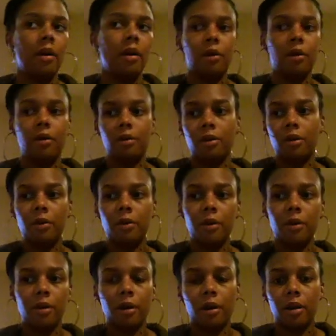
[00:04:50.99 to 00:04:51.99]
he
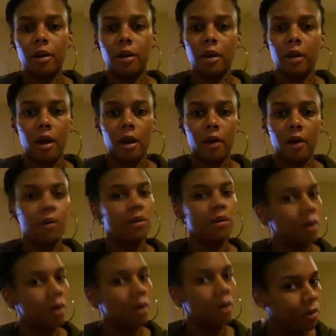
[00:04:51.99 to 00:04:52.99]
thought I didn't have it.
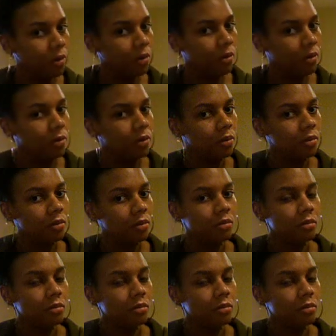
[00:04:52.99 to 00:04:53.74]
No.